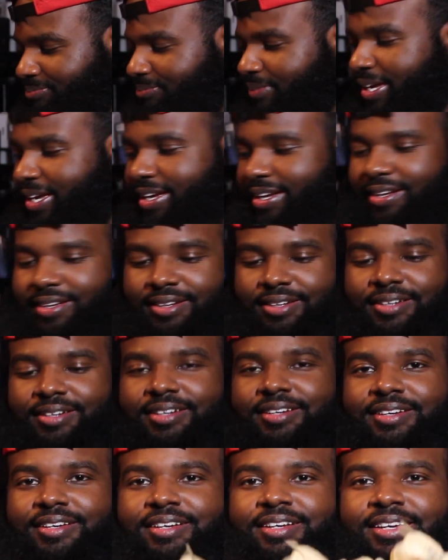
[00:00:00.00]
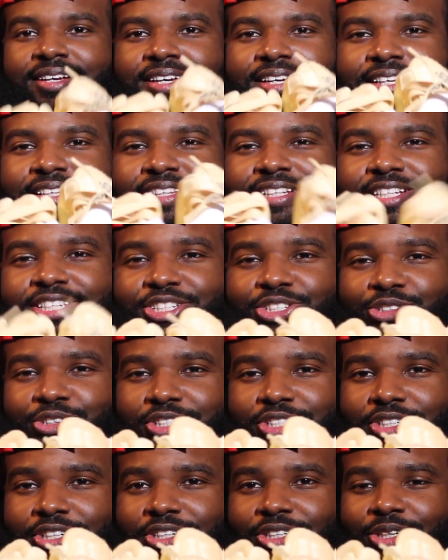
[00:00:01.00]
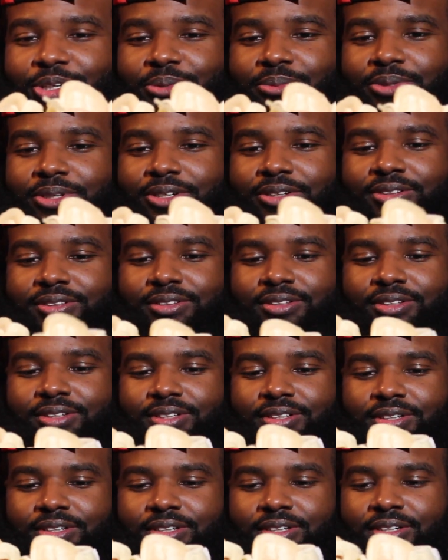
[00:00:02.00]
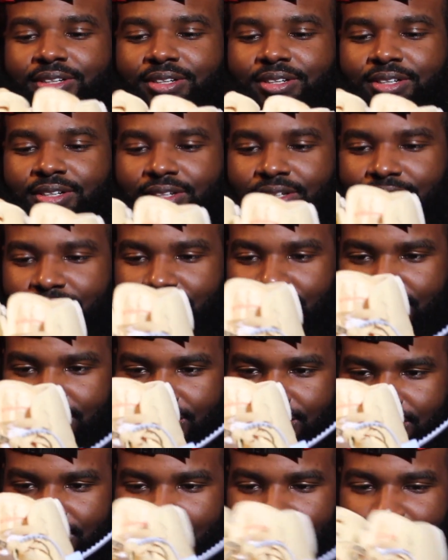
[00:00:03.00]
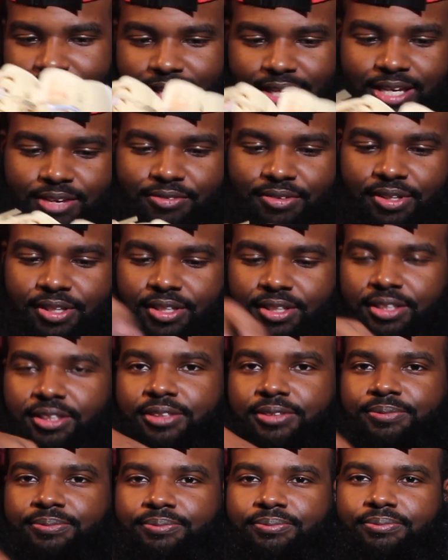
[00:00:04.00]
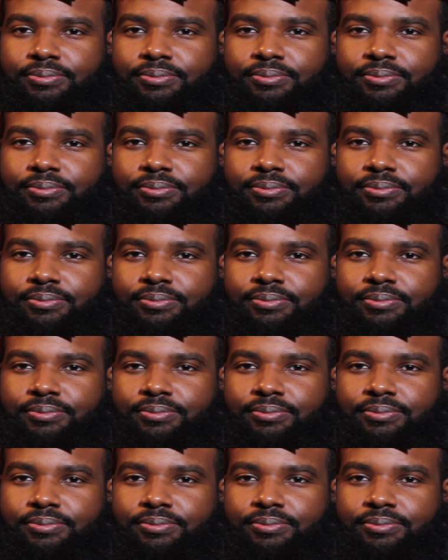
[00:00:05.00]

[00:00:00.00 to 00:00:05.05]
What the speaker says: man, these joints are dope though. Like even the